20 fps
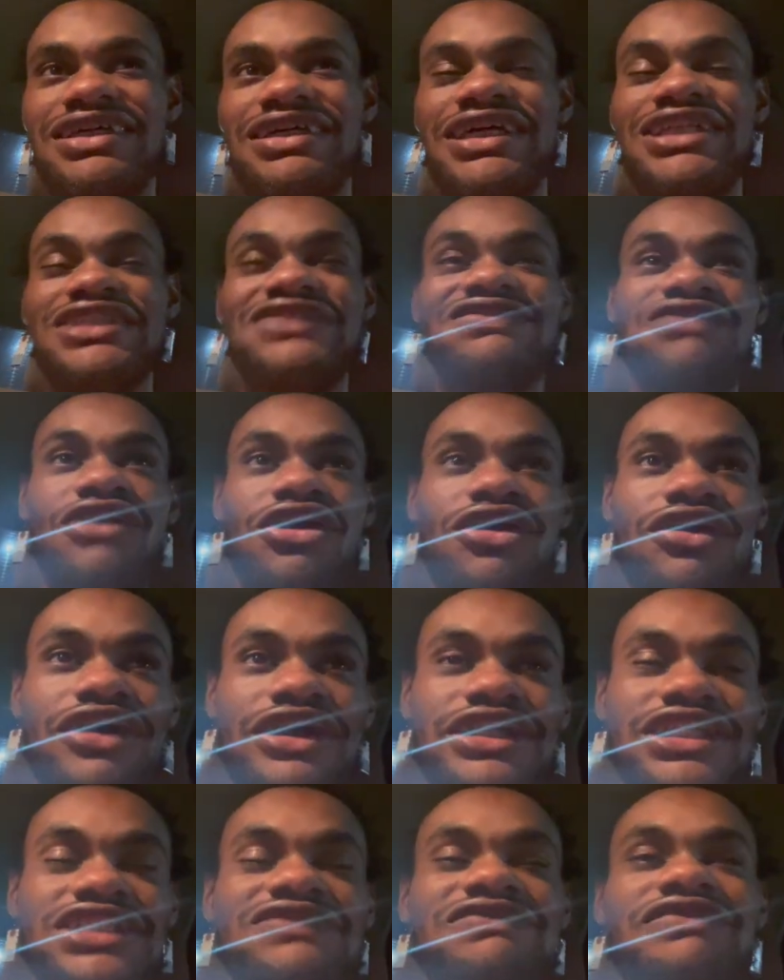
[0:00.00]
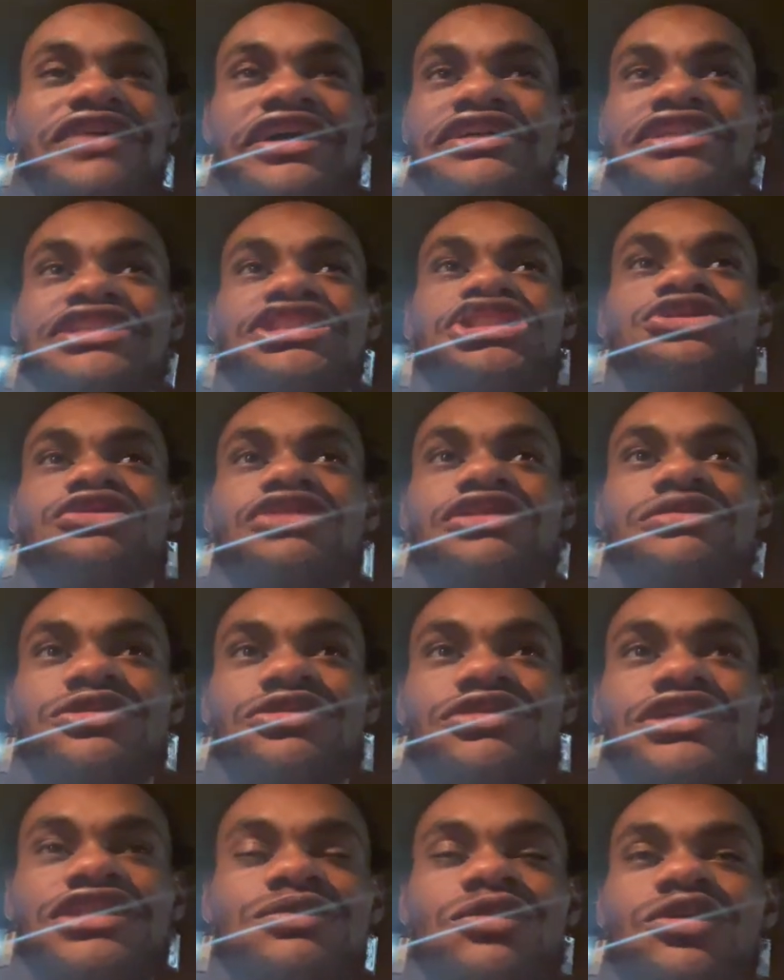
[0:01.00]
It's fun. It's very
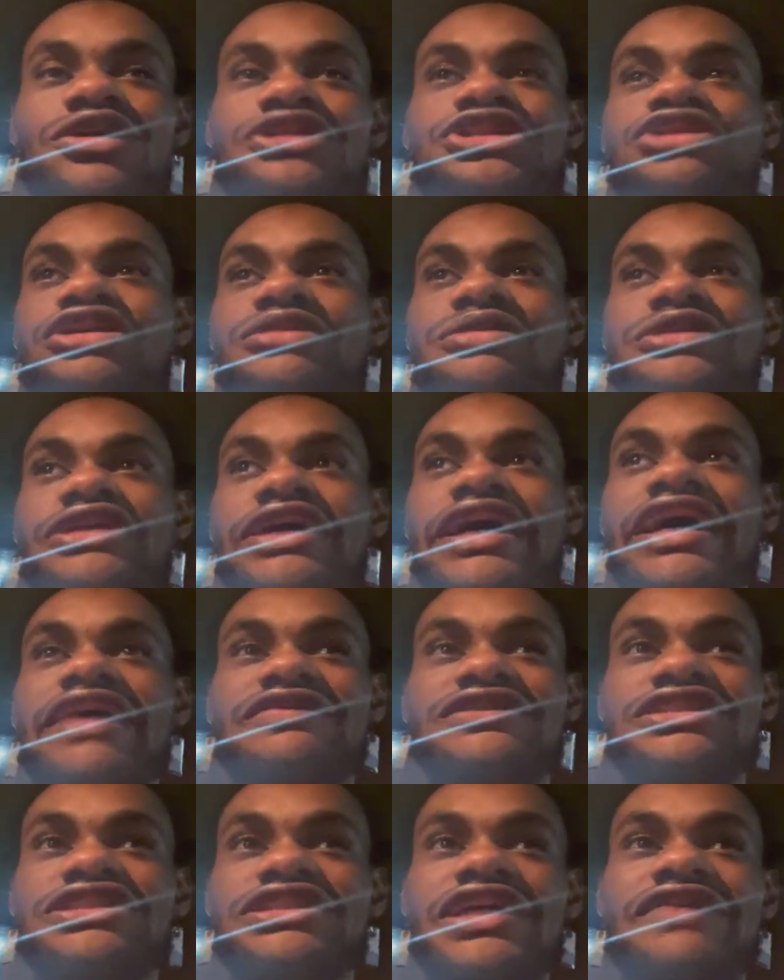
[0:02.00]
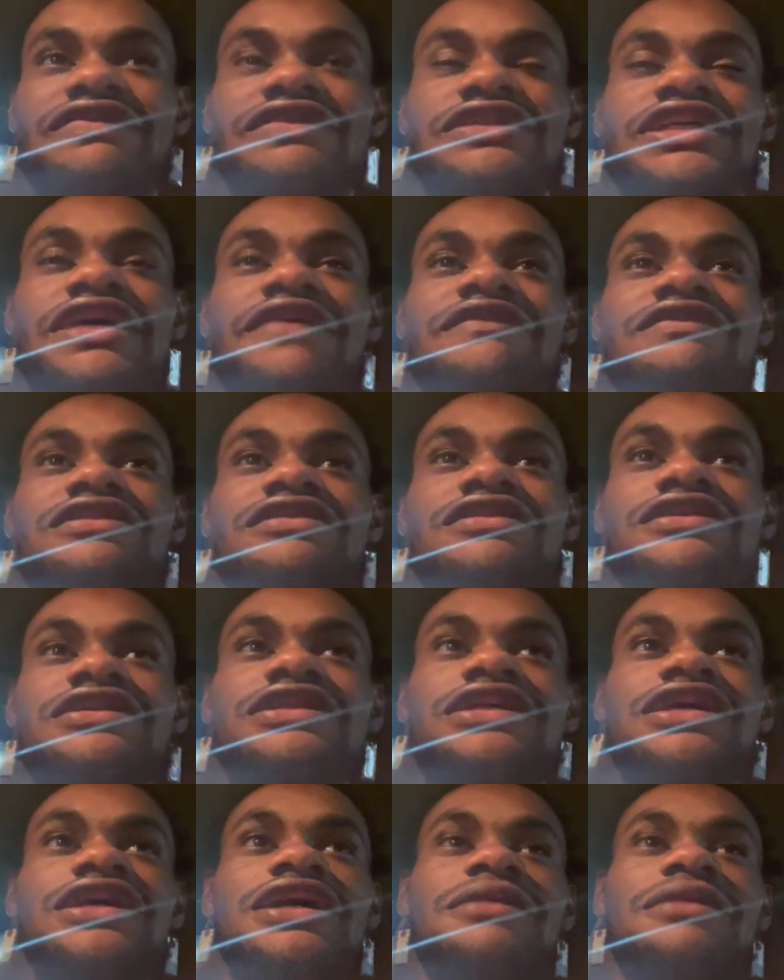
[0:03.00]
enjoyable. It's more enjoyable than your average seven, definitely.